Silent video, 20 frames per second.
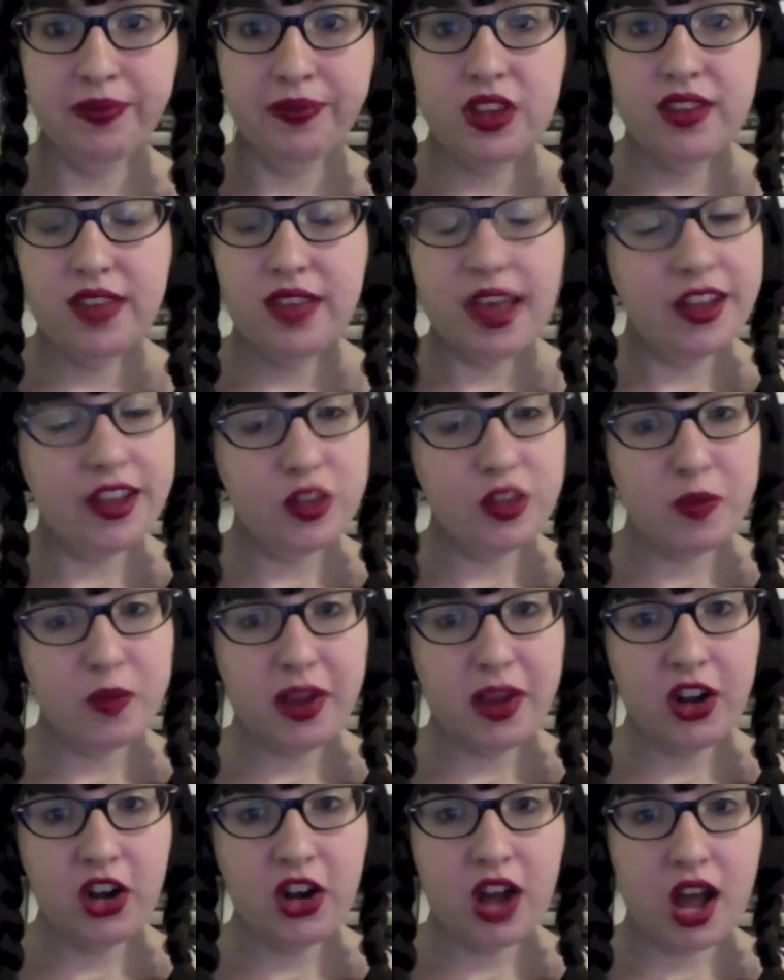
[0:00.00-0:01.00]
She is
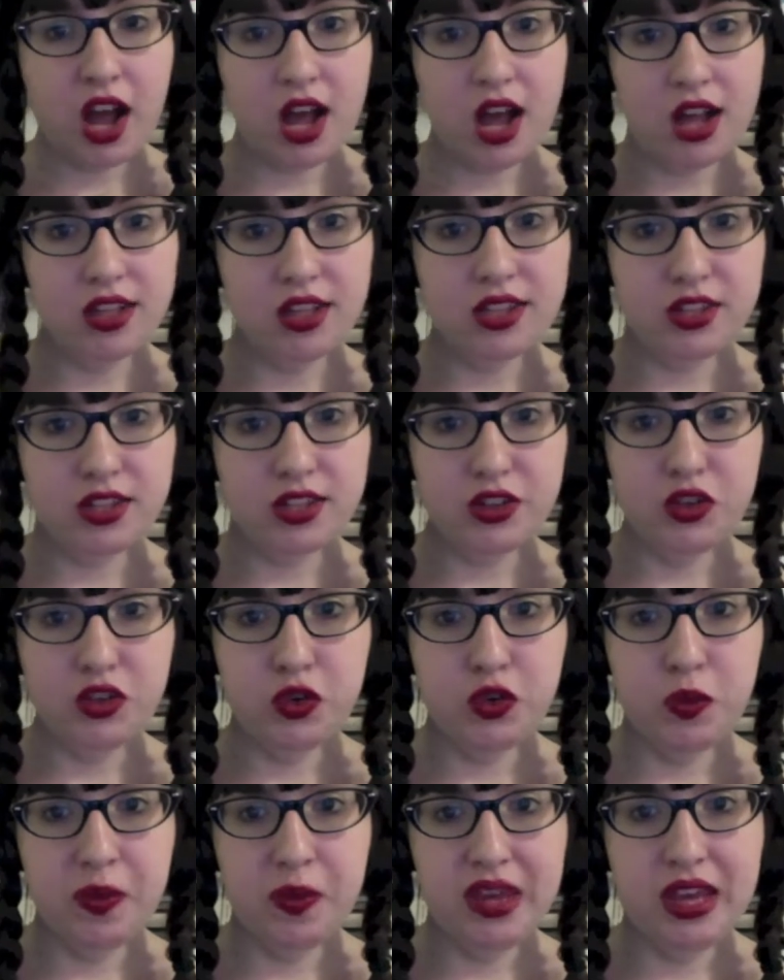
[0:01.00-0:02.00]
asked by her aunt
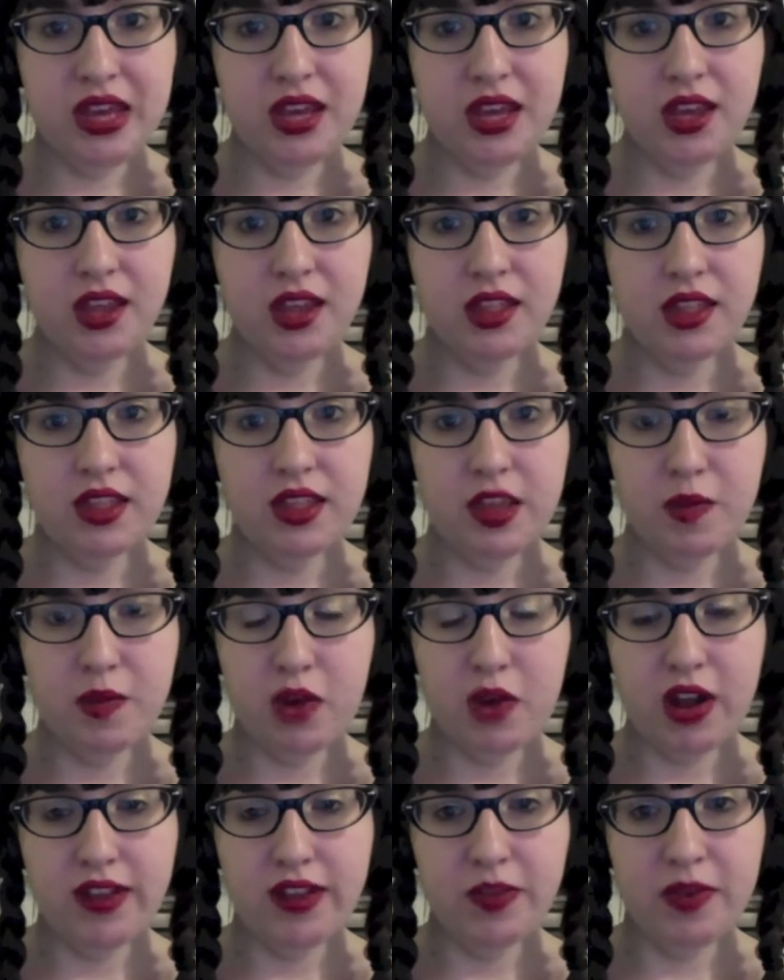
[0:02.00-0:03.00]
to be the
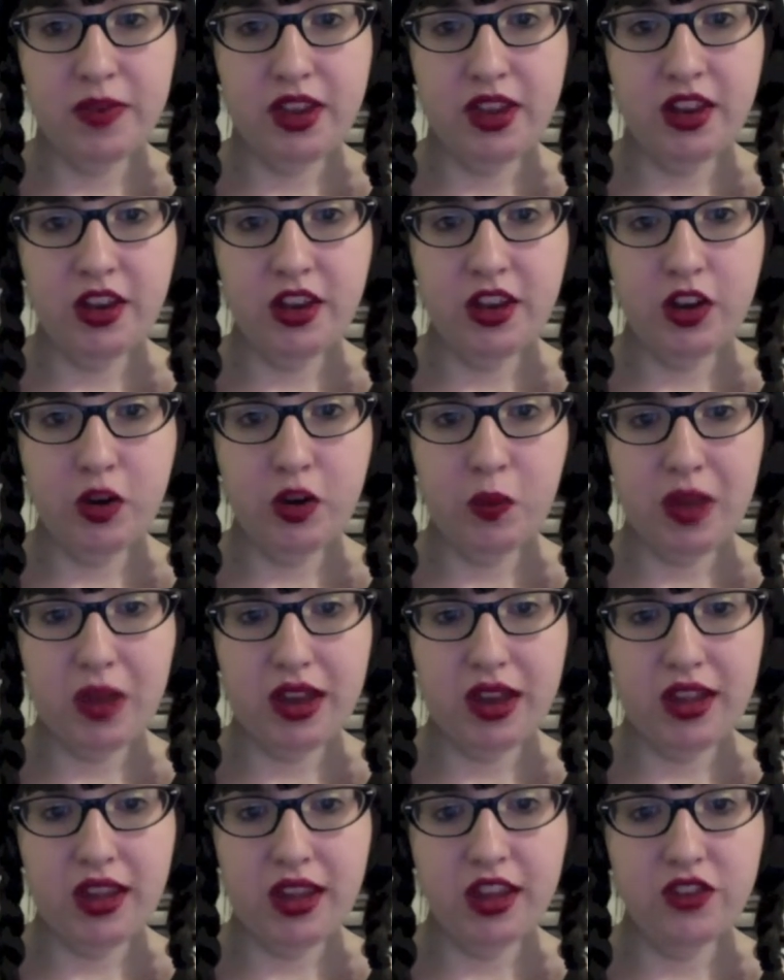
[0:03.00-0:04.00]
bridesmaid in her
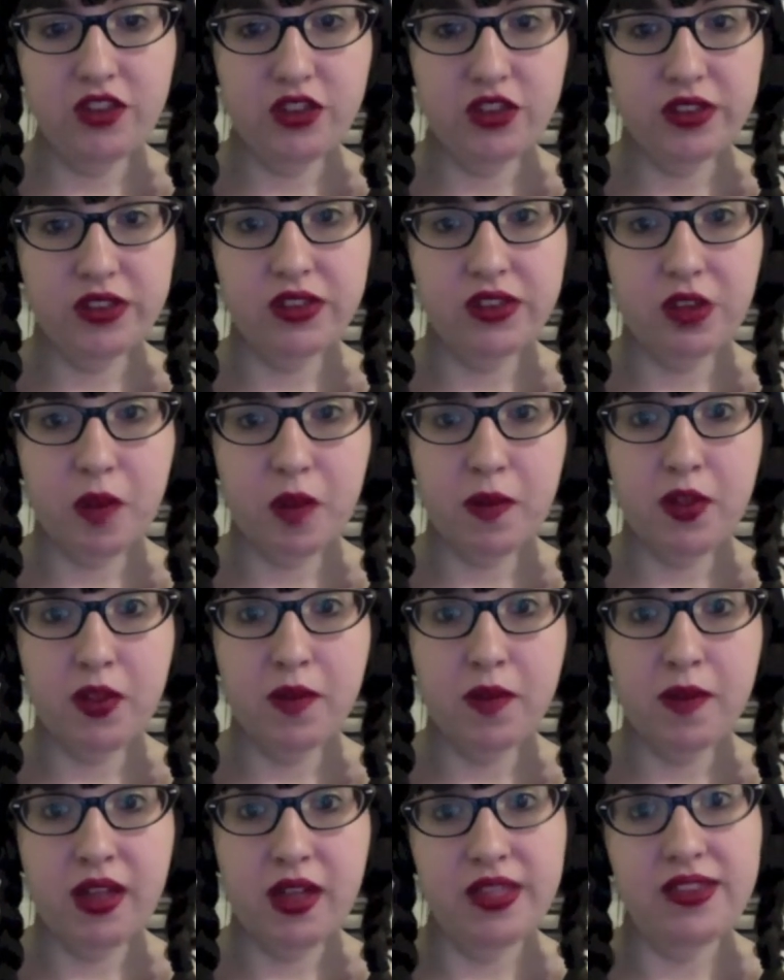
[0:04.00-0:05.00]
wedding in just a
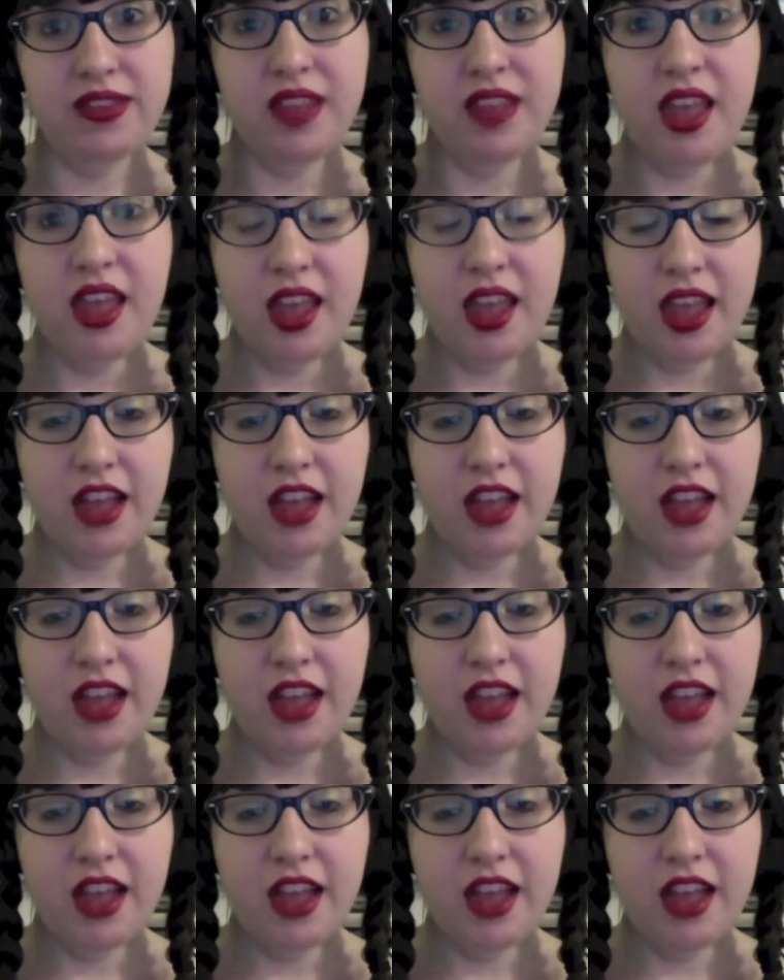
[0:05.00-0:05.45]
couple of months,